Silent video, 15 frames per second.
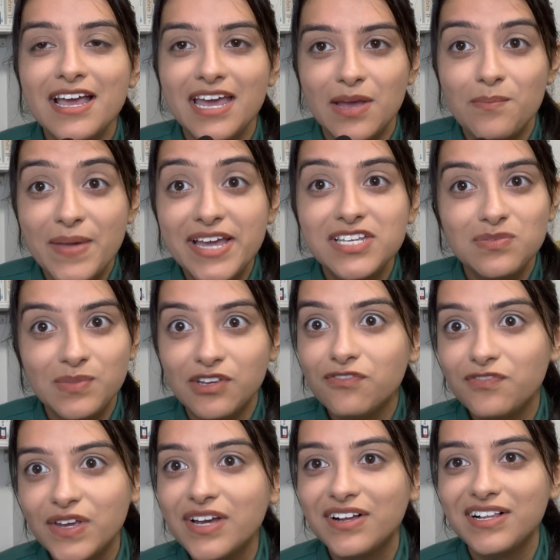it makes me
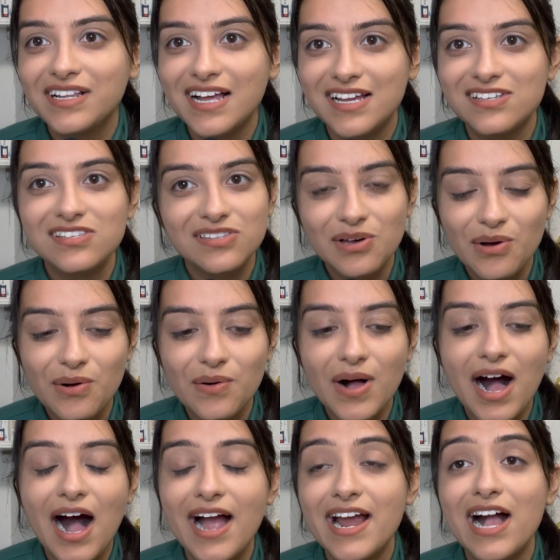feel as though
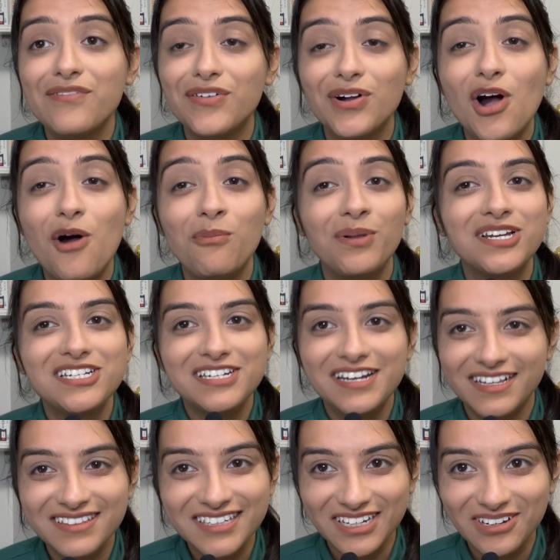I have accomplished
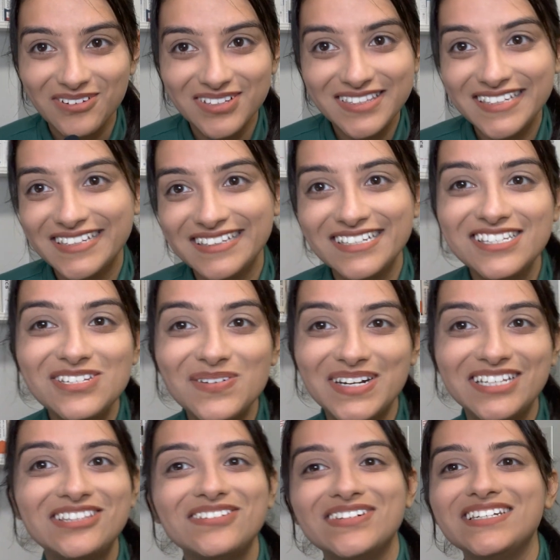nothing within this
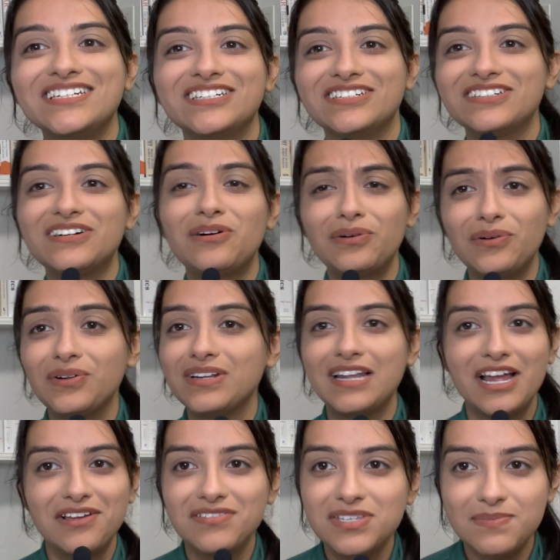23-year-old
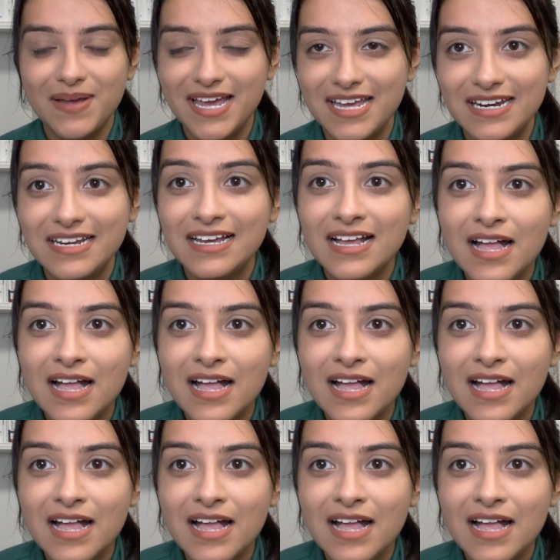lifespan.